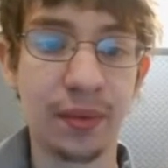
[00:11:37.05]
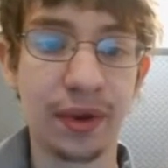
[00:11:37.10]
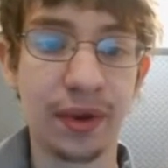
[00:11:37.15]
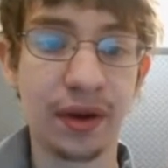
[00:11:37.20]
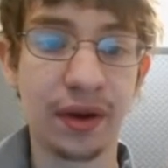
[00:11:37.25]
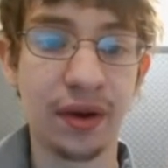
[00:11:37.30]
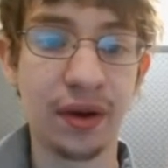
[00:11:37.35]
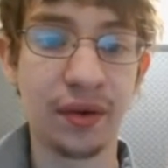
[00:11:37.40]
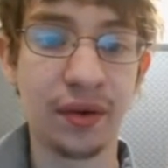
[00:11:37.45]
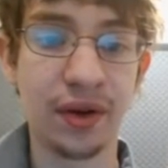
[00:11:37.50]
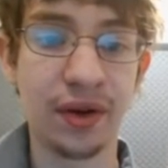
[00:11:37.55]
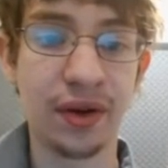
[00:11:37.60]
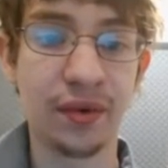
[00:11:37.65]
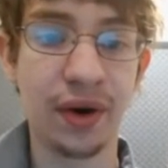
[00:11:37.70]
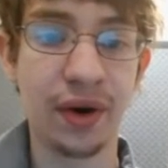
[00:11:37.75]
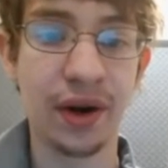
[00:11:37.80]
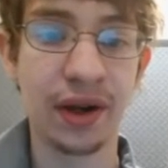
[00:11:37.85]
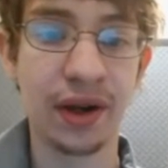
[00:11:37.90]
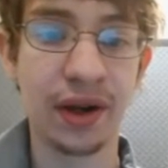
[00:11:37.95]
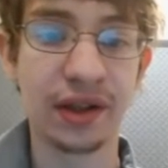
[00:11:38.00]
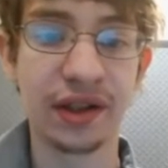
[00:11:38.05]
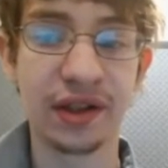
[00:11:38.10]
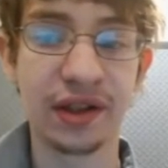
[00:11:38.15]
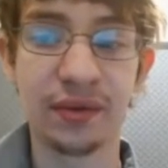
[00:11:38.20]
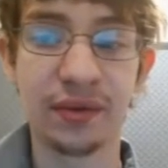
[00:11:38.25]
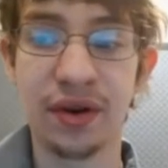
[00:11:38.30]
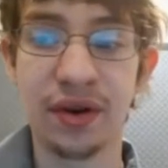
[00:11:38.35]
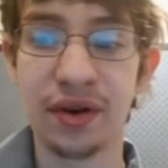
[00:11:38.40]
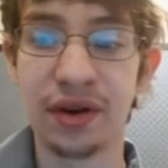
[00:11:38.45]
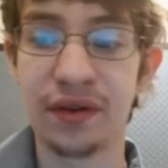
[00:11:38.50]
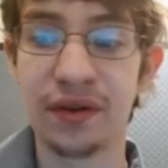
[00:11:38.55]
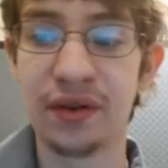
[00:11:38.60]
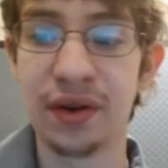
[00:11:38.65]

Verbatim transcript: Be like, oh no, why did I get this wrong?